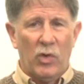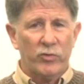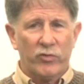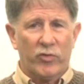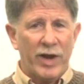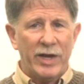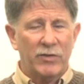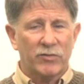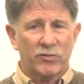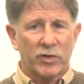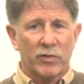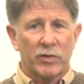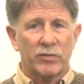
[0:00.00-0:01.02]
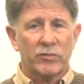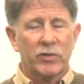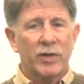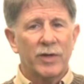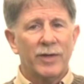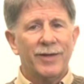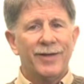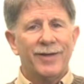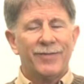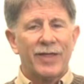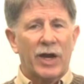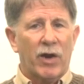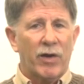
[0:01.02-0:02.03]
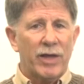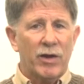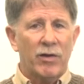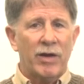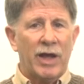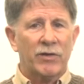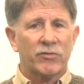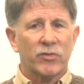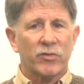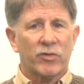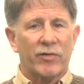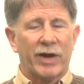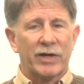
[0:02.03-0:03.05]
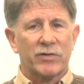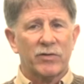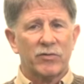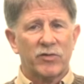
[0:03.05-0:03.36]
training series that our international director,